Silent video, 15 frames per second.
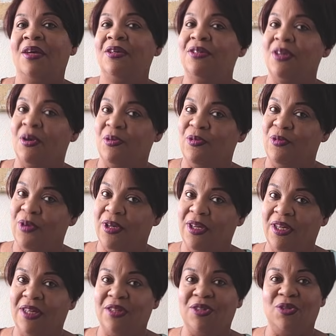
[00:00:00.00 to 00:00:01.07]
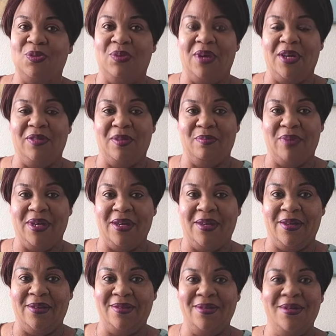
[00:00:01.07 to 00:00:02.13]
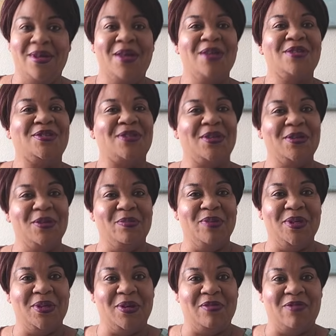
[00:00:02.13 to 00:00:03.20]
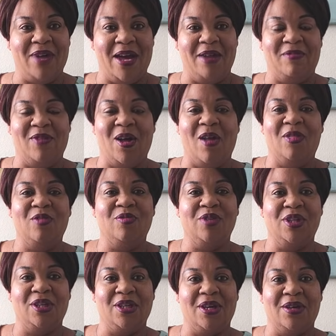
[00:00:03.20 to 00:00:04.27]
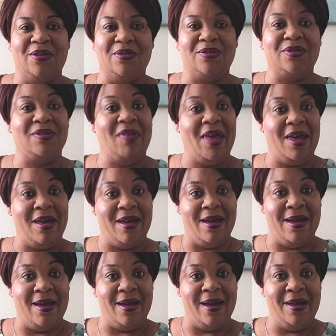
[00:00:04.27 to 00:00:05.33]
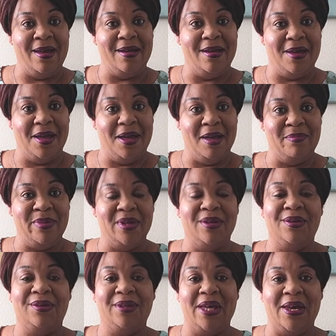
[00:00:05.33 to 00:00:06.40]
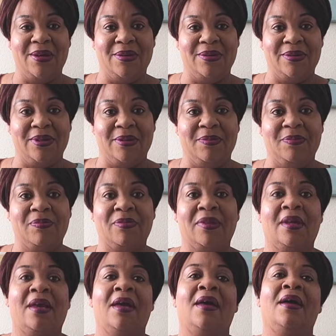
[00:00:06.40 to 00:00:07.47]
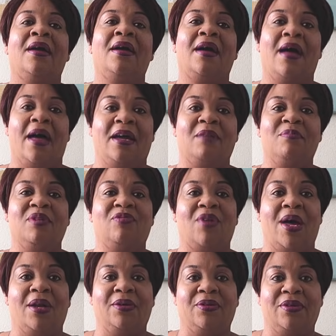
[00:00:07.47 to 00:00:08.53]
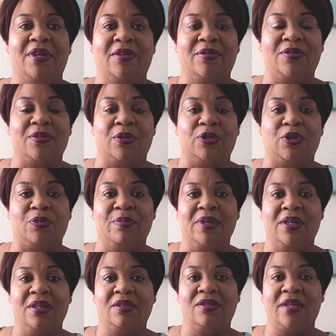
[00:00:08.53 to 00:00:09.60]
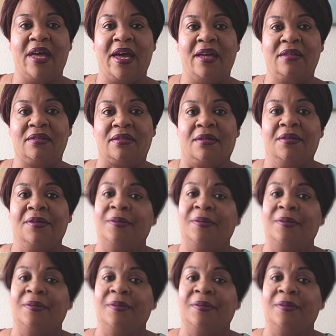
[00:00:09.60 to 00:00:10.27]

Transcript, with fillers: Don't forget to ring the bell so you'll be notified of all the videos that I upload. I can be followed on other social media sites,